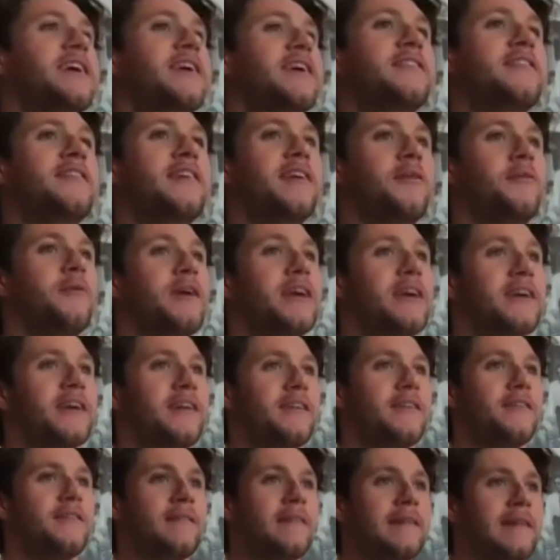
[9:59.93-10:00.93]
Until we
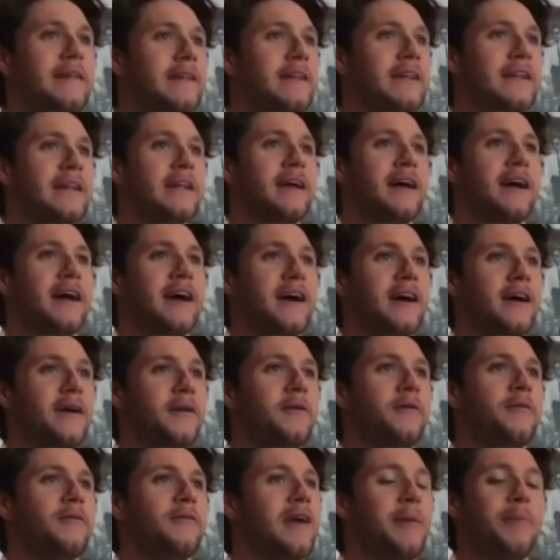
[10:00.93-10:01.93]
can
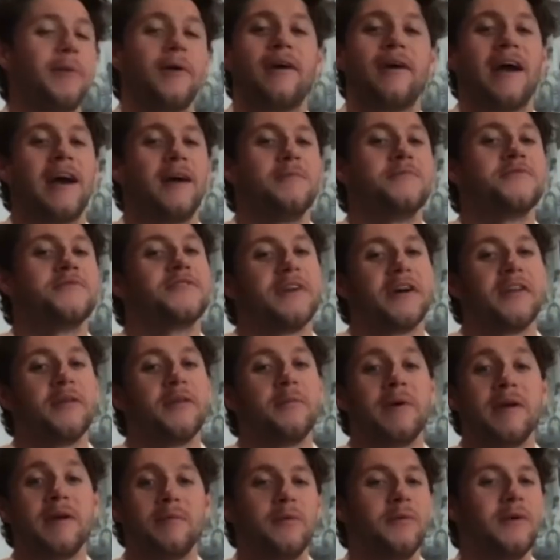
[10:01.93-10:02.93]
wrap our arms around the
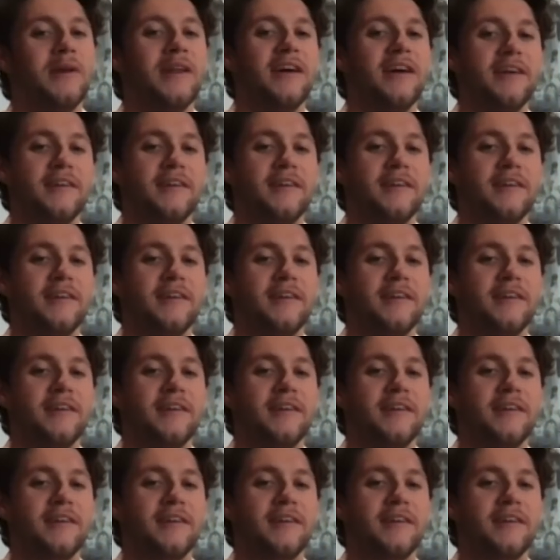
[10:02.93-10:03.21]
people we love.